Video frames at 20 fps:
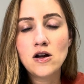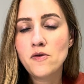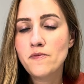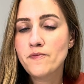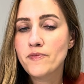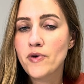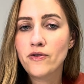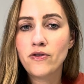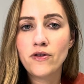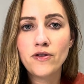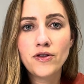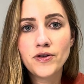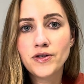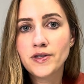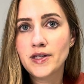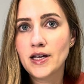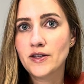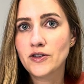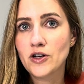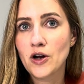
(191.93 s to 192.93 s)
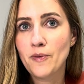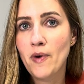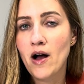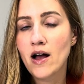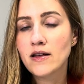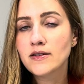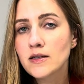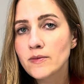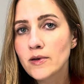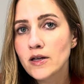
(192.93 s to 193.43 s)
Both of those things are
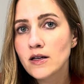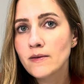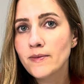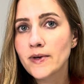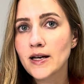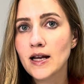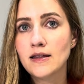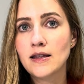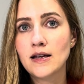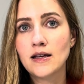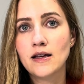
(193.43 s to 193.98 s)
possible, but I think